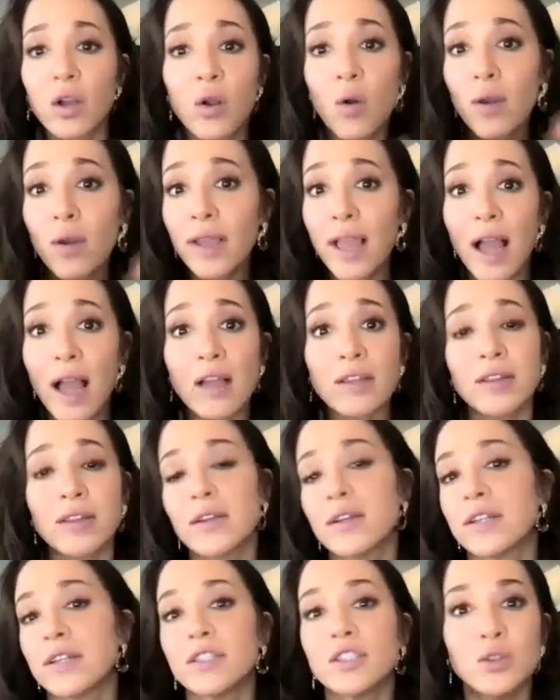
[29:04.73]
going out
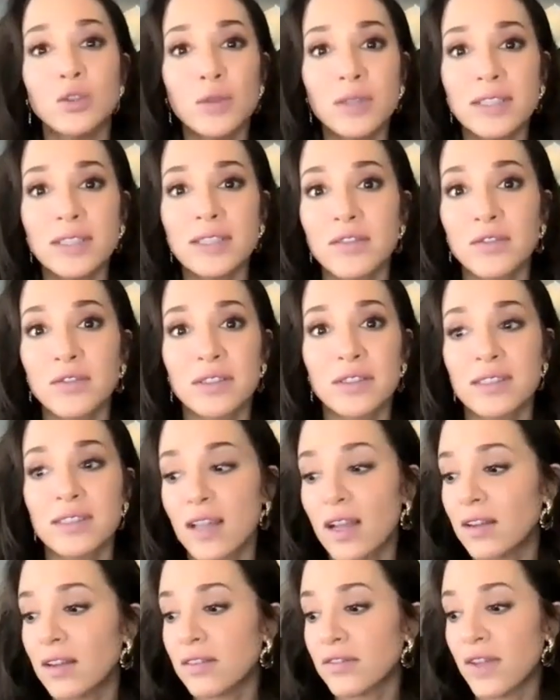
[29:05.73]
there and doing different
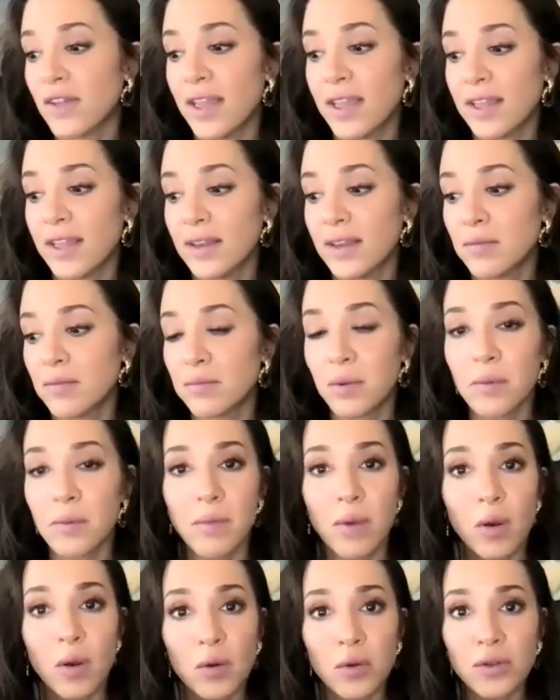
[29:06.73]
stuff and
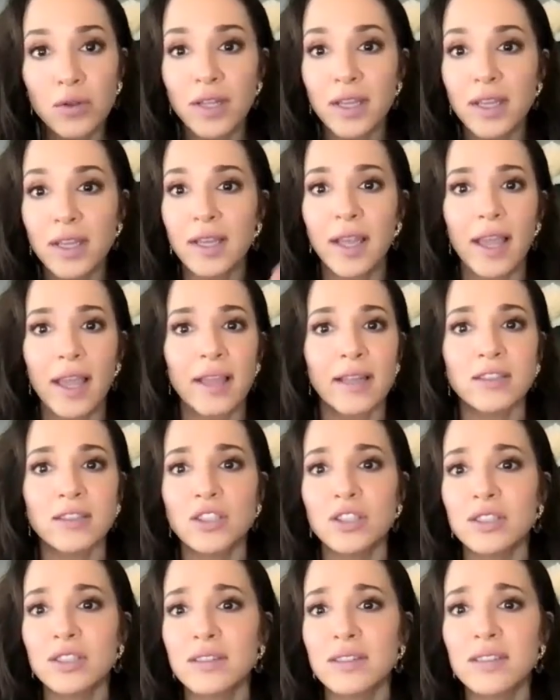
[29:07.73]
promoting, and
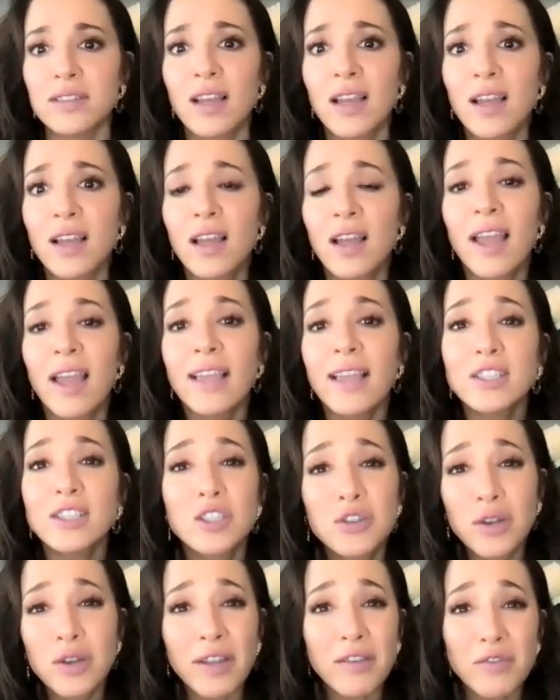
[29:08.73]
just,
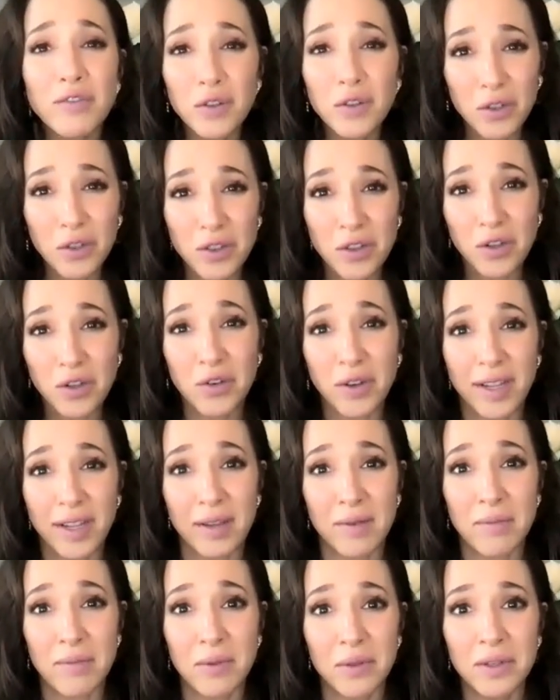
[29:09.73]
it's great for the Greek
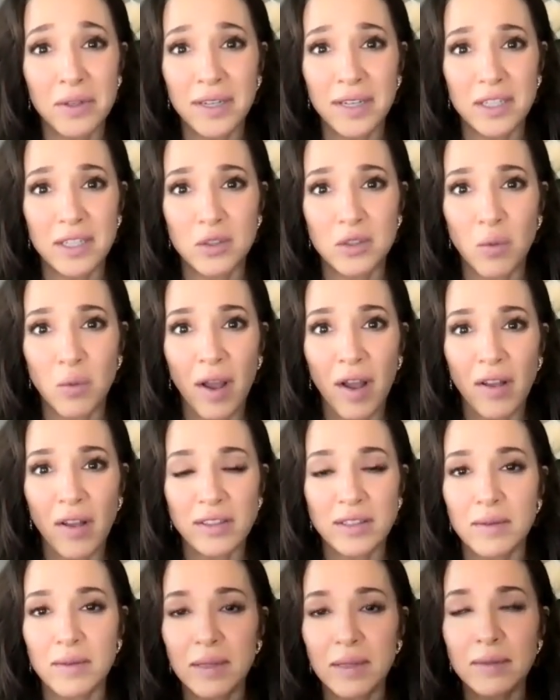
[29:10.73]
community as well.
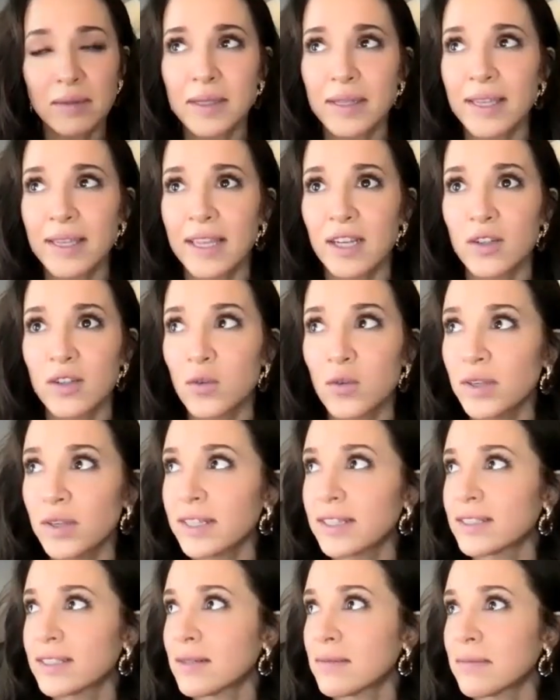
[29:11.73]
Sometimes I get
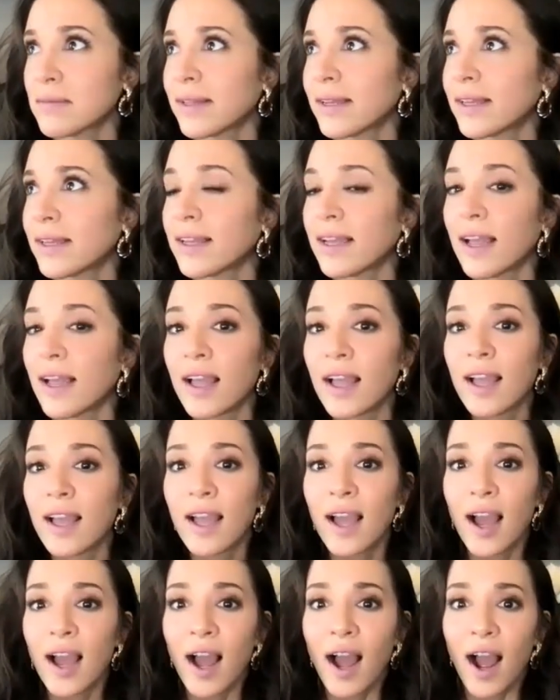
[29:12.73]
annoyed, because I'm like,
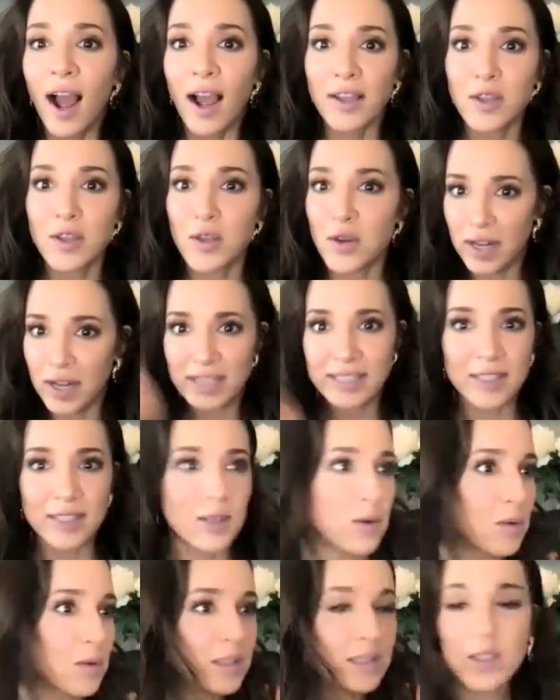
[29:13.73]
I
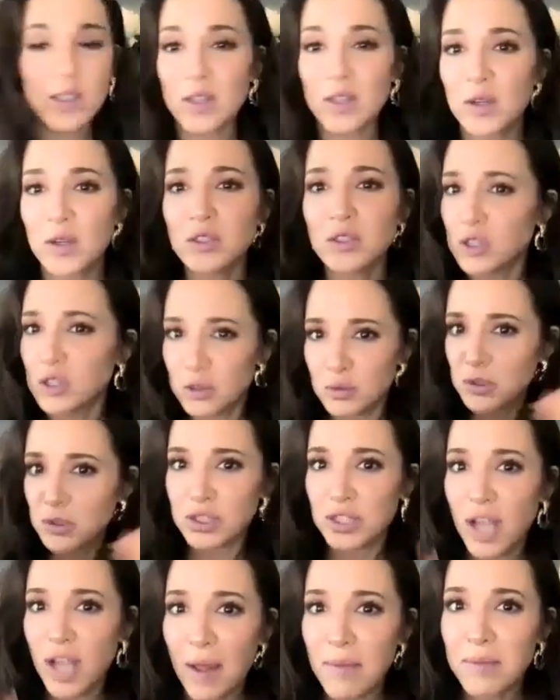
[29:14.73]
see all these other cultures,
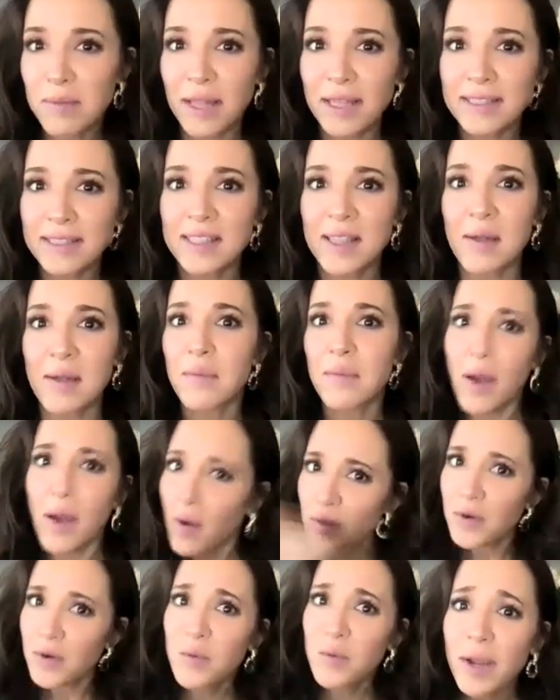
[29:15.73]
which God bless them,
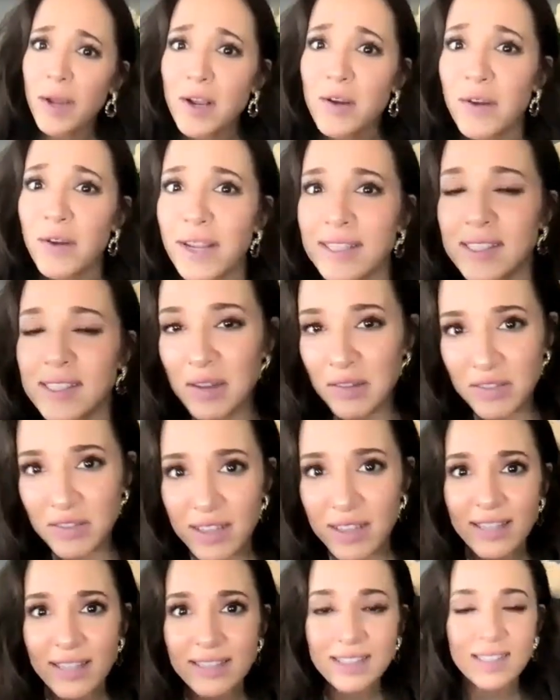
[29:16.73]
but we Greeks have a
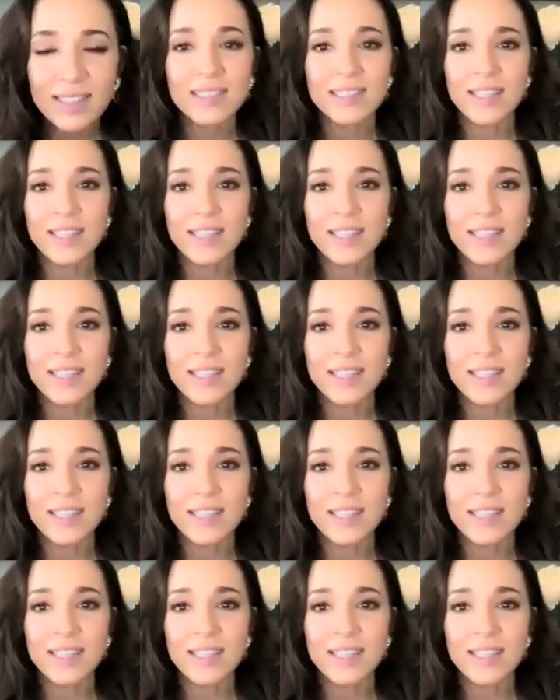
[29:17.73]
lot to